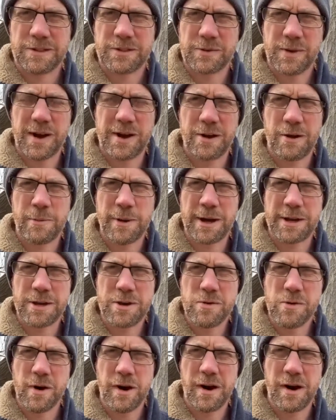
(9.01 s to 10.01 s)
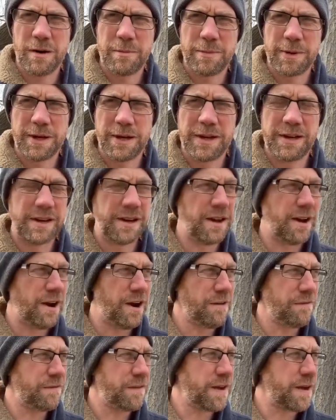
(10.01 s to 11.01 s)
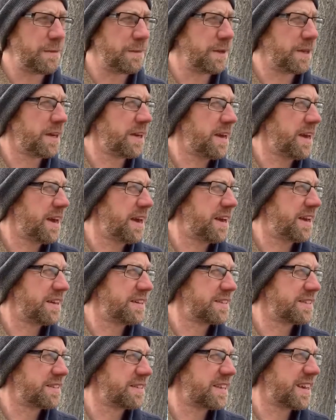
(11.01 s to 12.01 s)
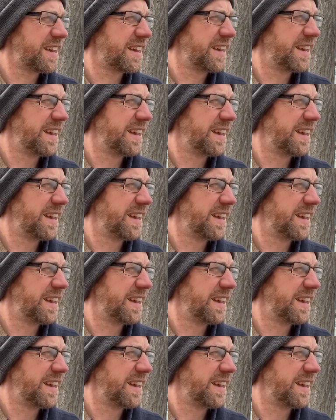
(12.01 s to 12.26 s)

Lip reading: So I don't know about you all, but our family has